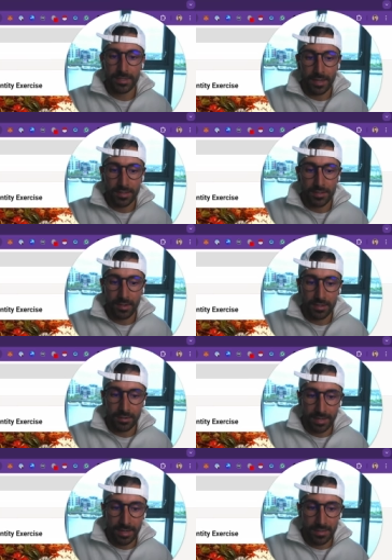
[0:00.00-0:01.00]
exercise you
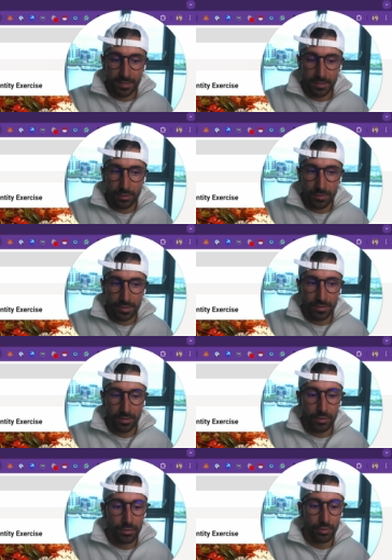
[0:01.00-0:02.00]
can get access to. This is a
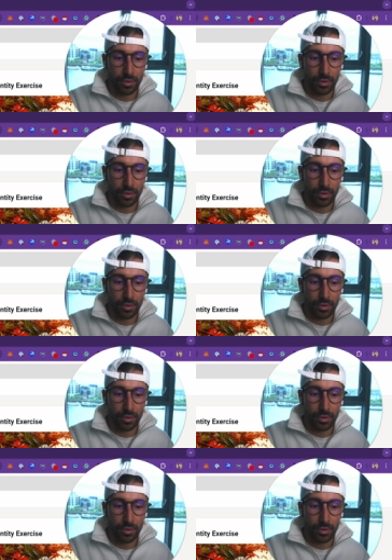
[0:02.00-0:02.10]
Notion